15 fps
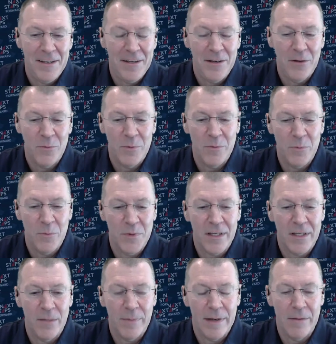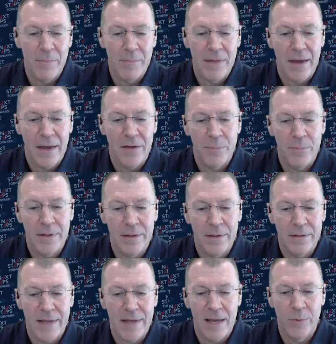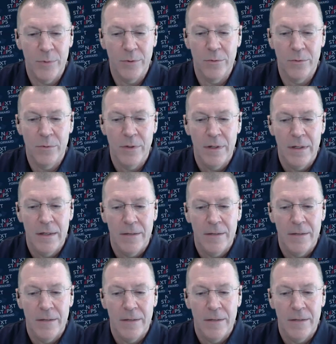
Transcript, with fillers: You know, we're, we're talking about mental health being taboo.